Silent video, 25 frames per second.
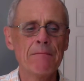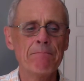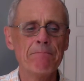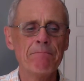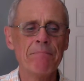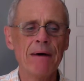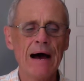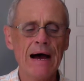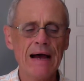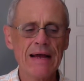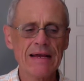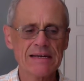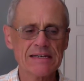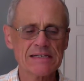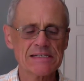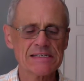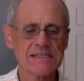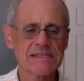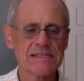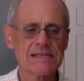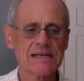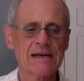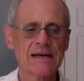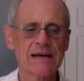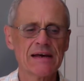
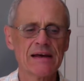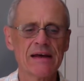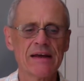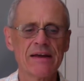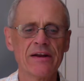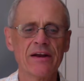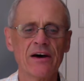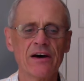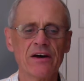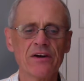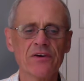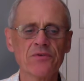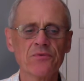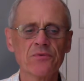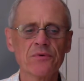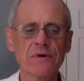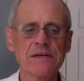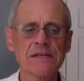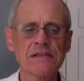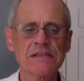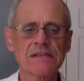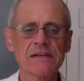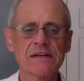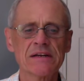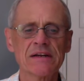Bias, an
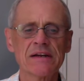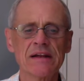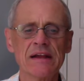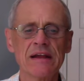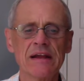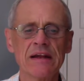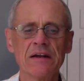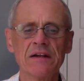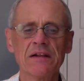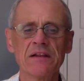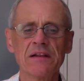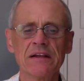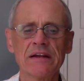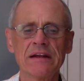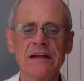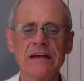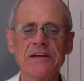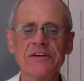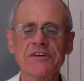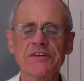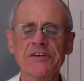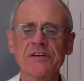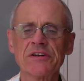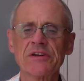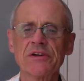unreasoned
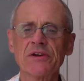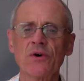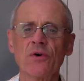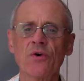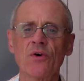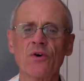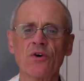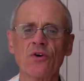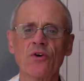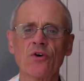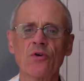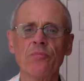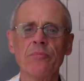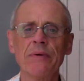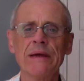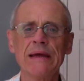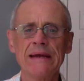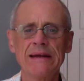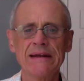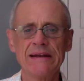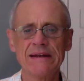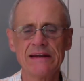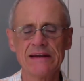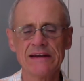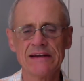inclination or
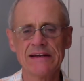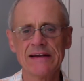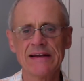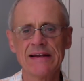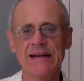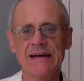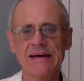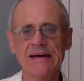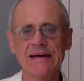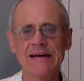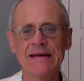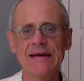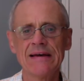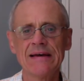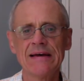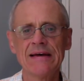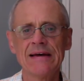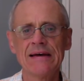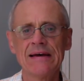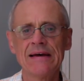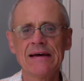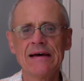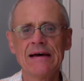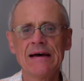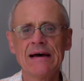opinion.
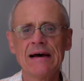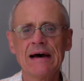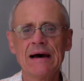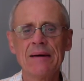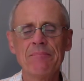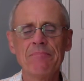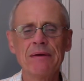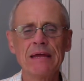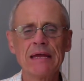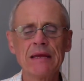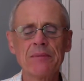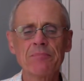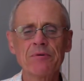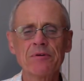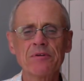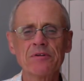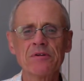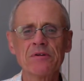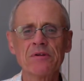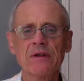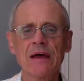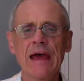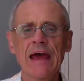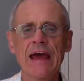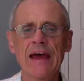
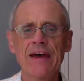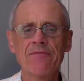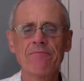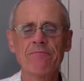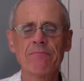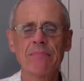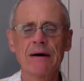People have